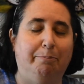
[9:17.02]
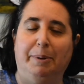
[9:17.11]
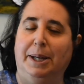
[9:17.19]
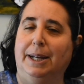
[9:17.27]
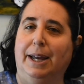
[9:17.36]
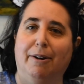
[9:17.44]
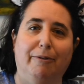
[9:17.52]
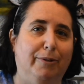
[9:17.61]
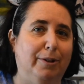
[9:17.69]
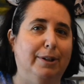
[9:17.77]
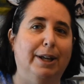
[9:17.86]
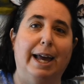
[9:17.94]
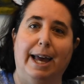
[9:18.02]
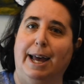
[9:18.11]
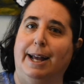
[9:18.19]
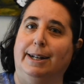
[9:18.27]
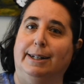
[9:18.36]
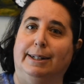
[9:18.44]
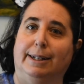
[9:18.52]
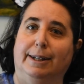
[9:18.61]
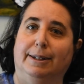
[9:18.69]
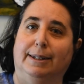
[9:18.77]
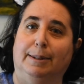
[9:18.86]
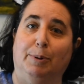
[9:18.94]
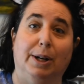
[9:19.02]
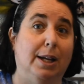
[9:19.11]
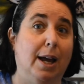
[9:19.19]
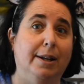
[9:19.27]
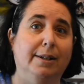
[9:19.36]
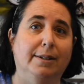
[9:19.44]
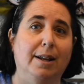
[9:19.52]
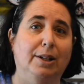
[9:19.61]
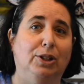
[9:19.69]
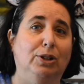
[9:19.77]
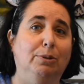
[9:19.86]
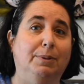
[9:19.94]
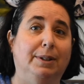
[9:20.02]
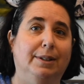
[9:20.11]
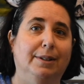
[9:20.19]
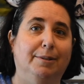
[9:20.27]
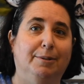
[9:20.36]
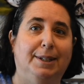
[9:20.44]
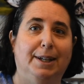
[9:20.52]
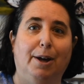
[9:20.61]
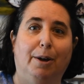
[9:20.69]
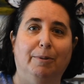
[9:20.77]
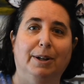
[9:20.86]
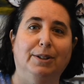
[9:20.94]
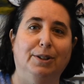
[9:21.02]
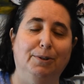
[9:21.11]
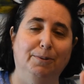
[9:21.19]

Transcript: be careful and spread kindness, not germs. See y'all real soon.